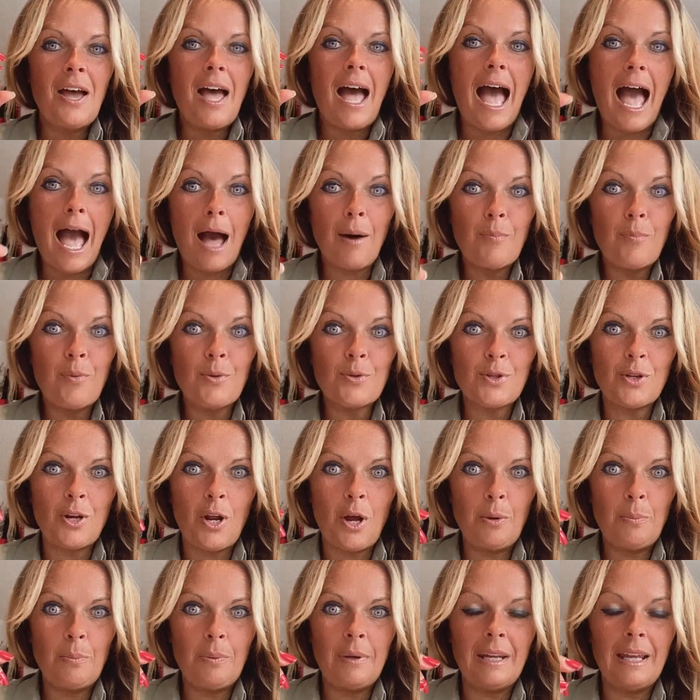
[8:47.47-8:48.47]
app wasn't
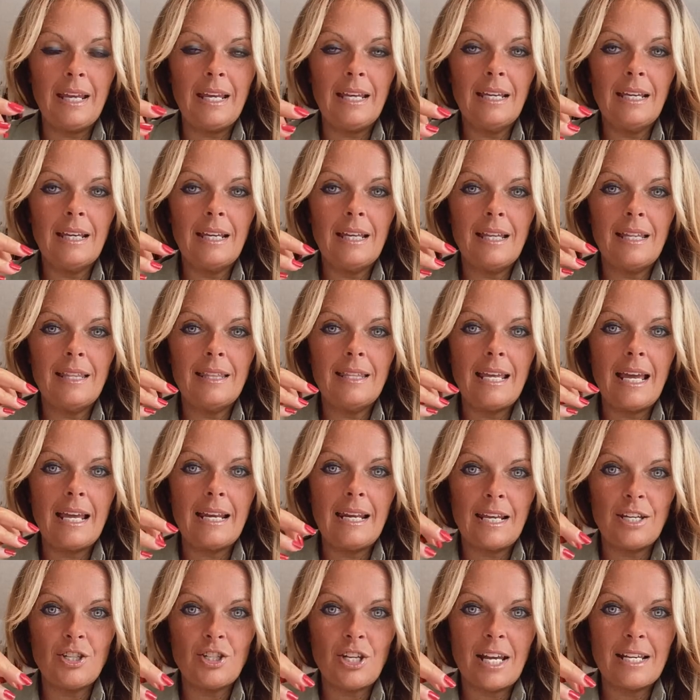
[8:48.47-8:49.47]
opening, the
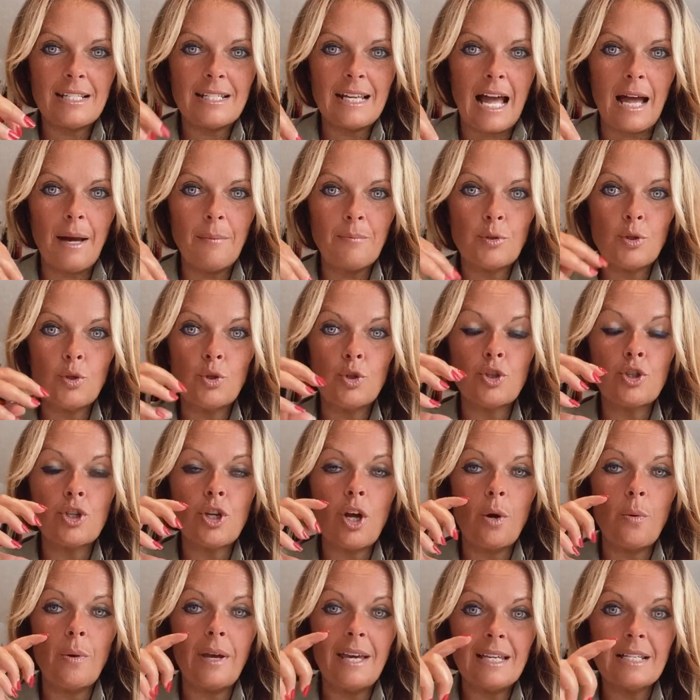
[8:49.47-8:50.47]
NHS app, to
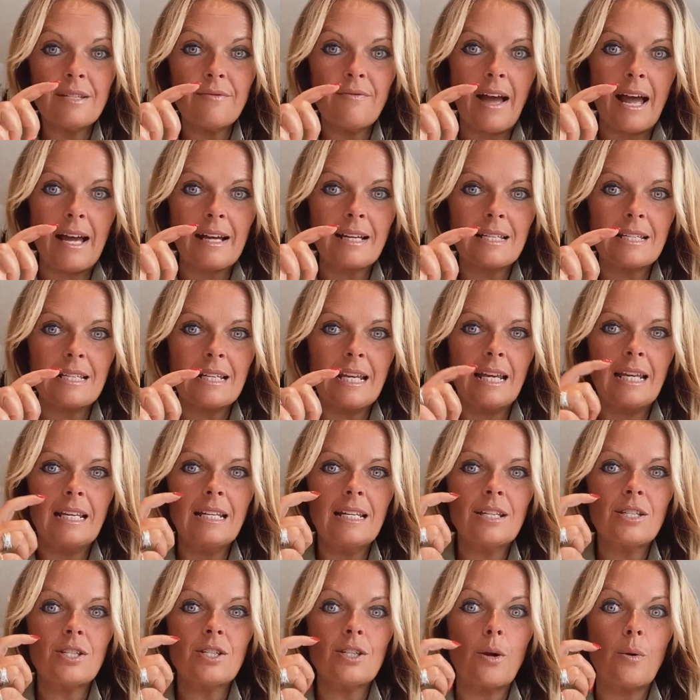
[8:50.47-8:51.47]
show his
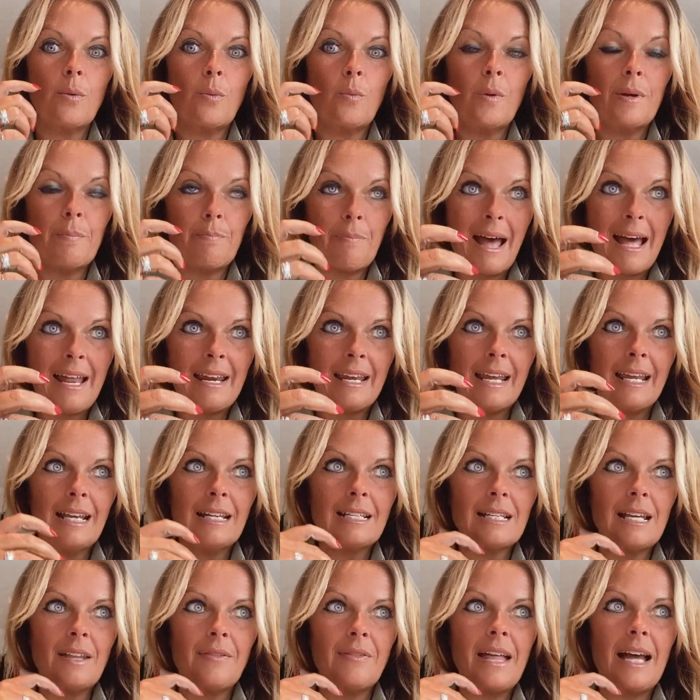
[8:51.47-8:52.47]
vaccine, so we
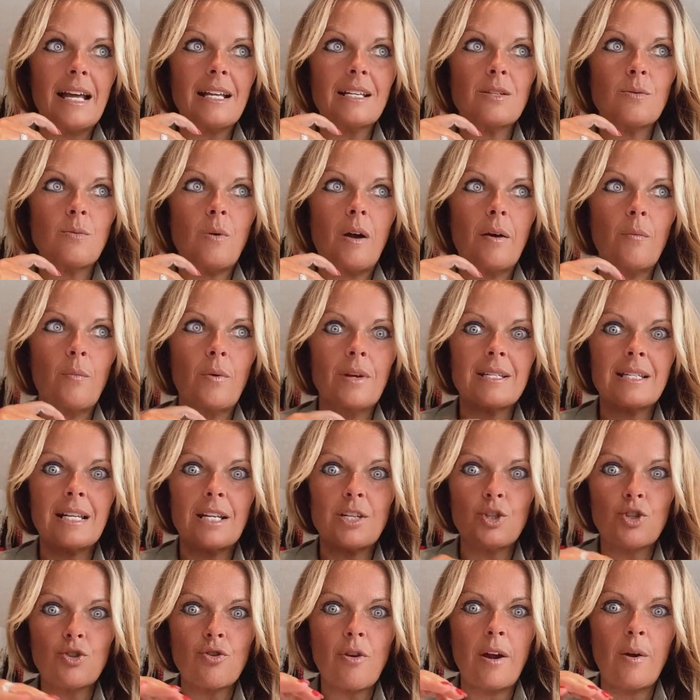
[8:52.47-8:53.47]
panicked, and that's why we said
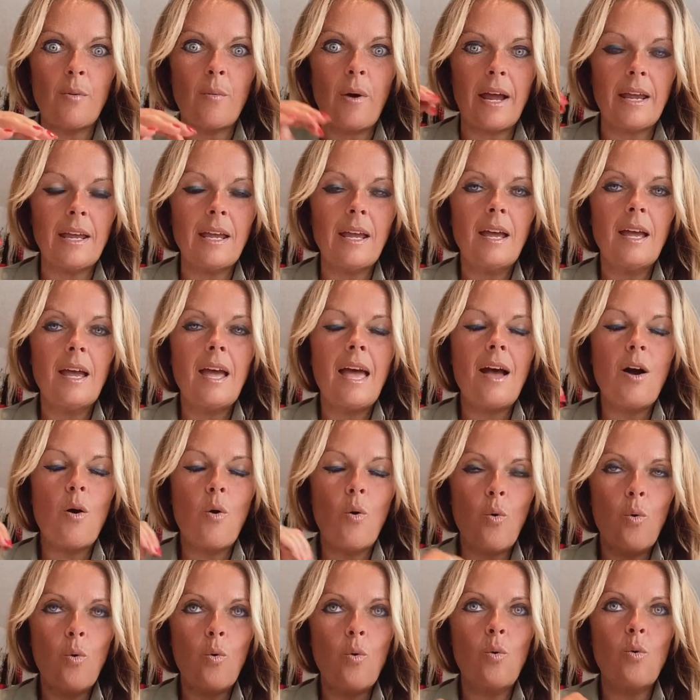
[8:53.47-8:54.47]
straight away,
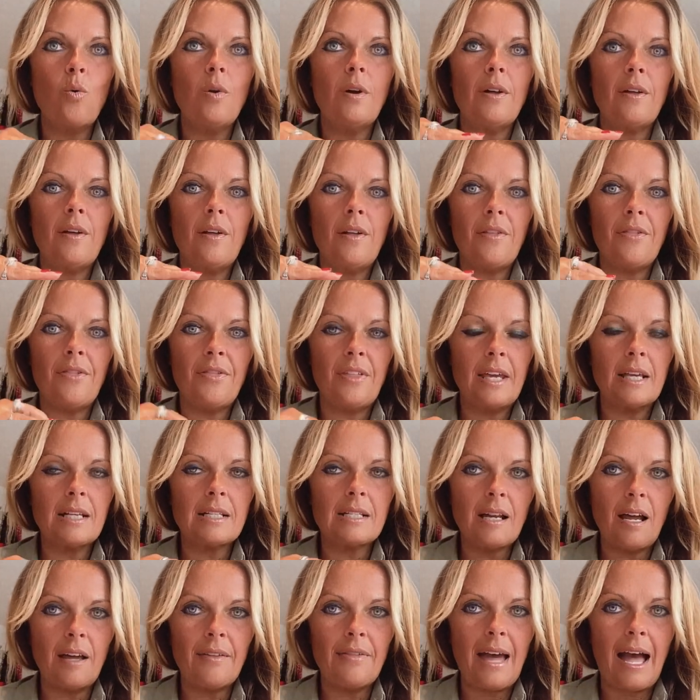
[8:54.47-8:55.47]
all things
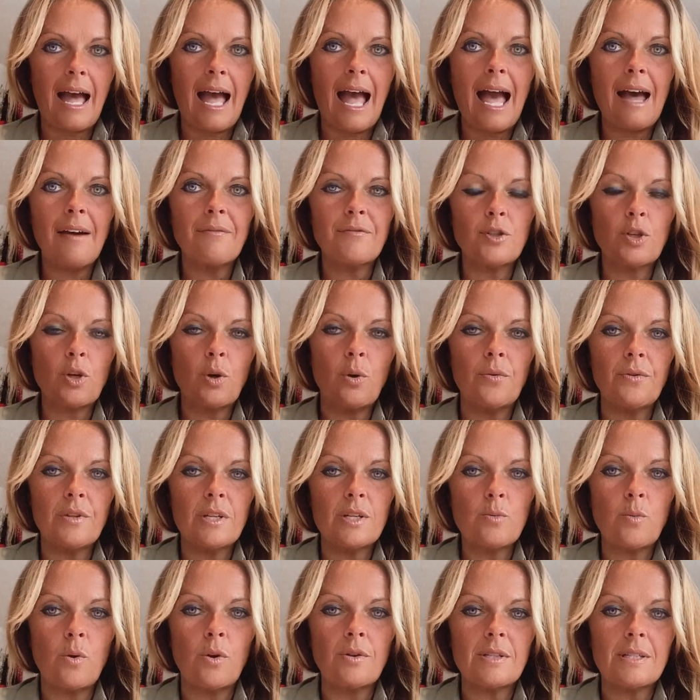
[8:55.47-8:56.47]
like that have to go on
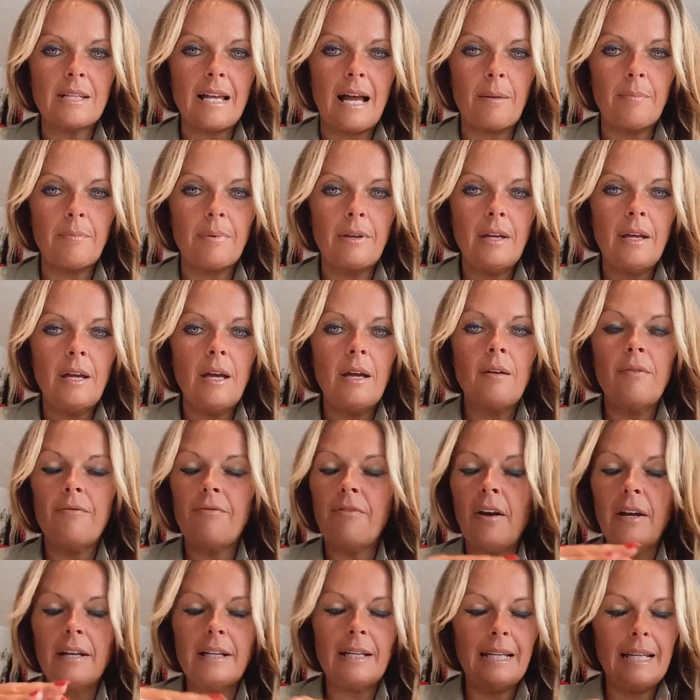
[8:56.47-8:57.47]
this WhatsApp.
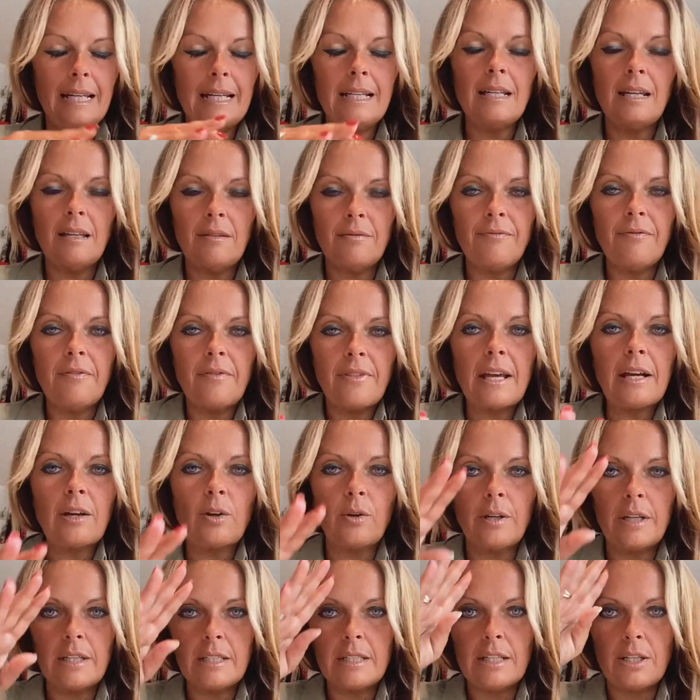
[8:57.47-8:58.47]
Finally, thank
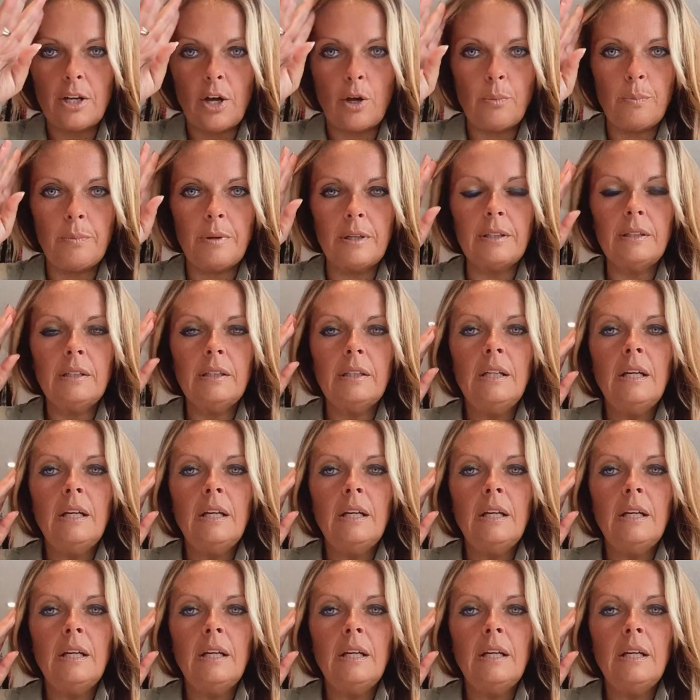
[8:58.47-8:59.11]
God it did open,